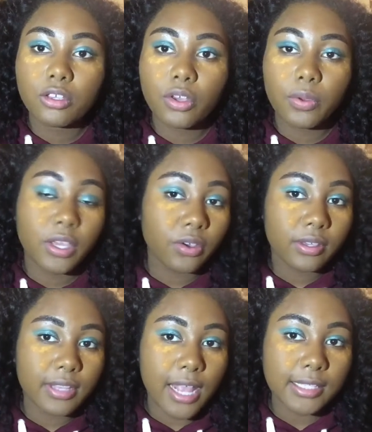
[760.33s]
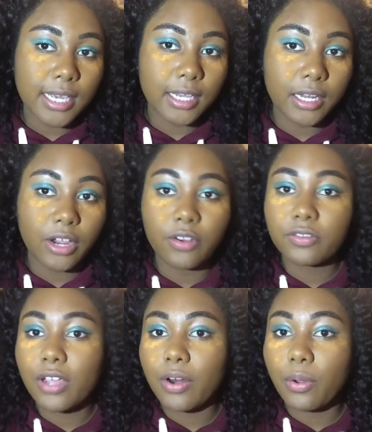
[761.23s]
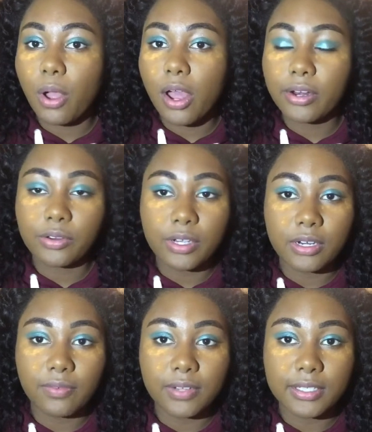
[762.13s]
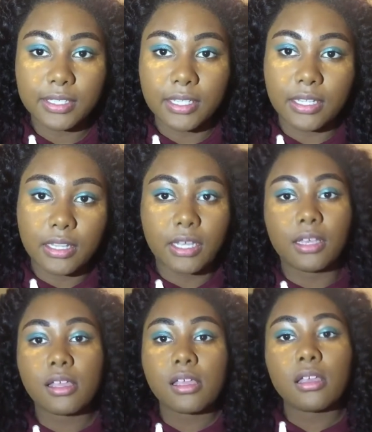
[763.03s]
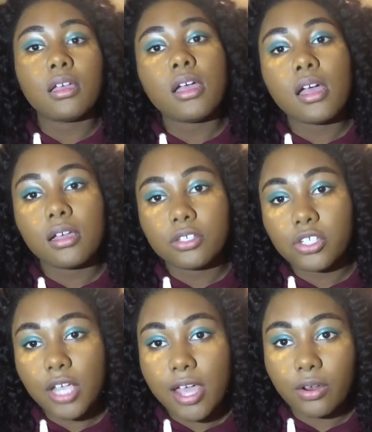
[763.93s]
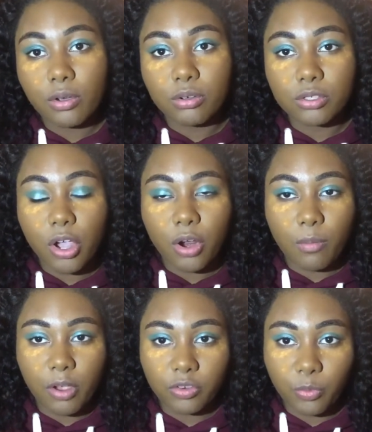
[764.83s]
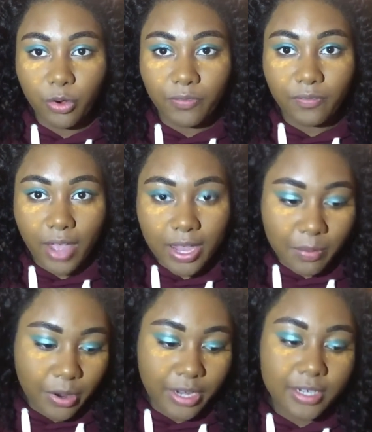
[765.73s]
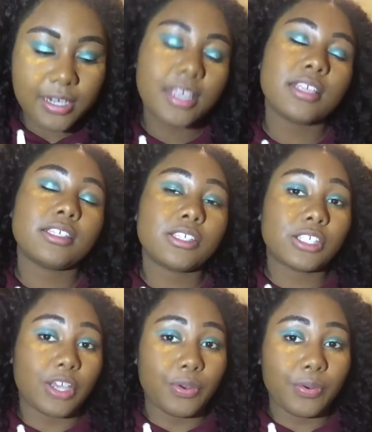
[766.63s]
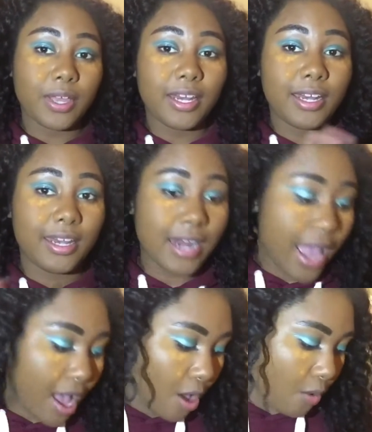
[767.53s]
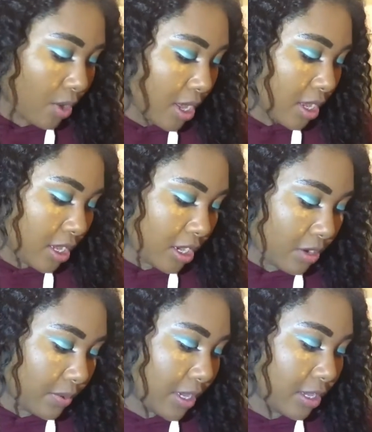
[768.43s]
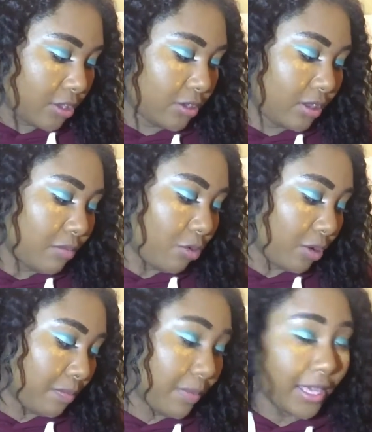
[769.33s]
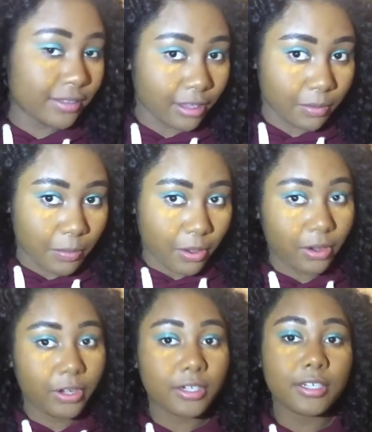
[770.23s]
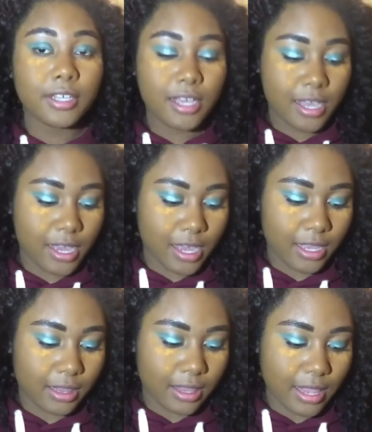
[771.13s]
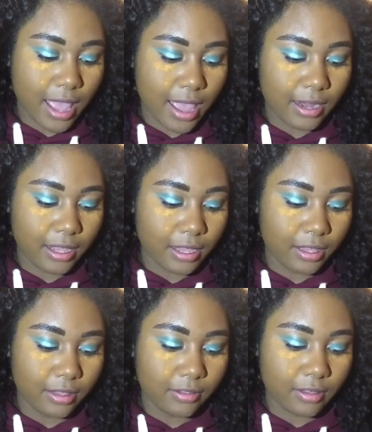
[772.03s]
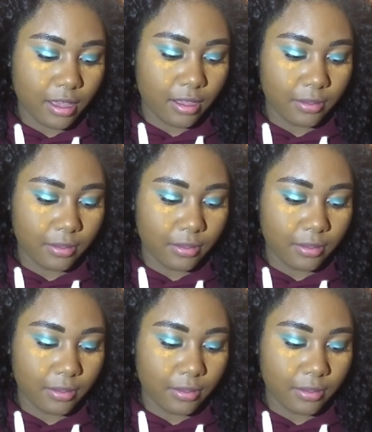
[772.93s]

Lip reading: So here is that second layer of shadow on, and you can definitely see that the shadows are much more vibrant. So now here we get to the more basic part, and that is